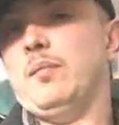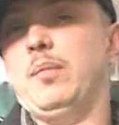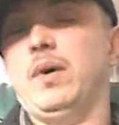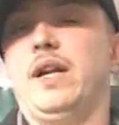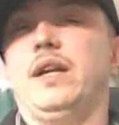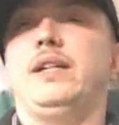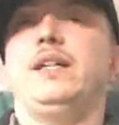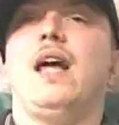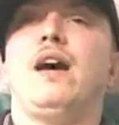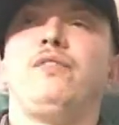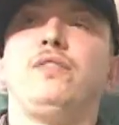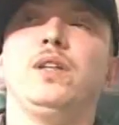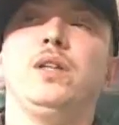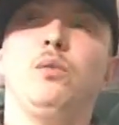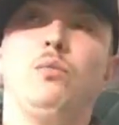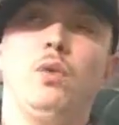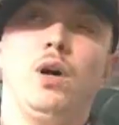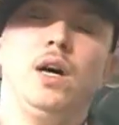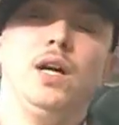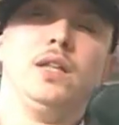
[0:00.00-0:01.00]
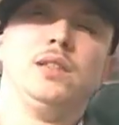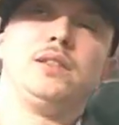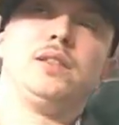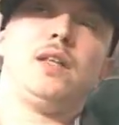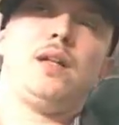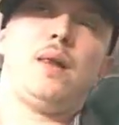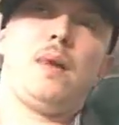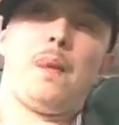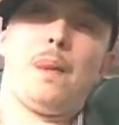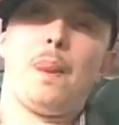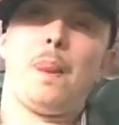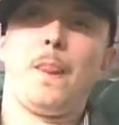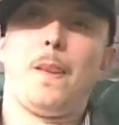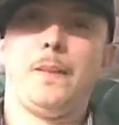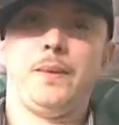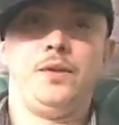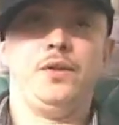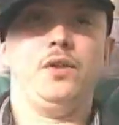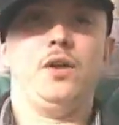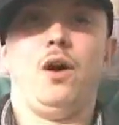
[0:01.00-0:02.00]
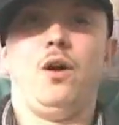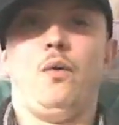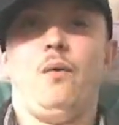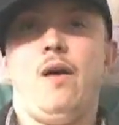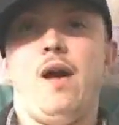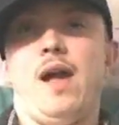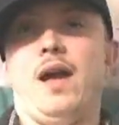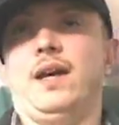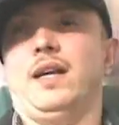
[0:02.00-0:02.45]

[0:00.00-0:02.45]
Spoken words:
But it definitely was, you know,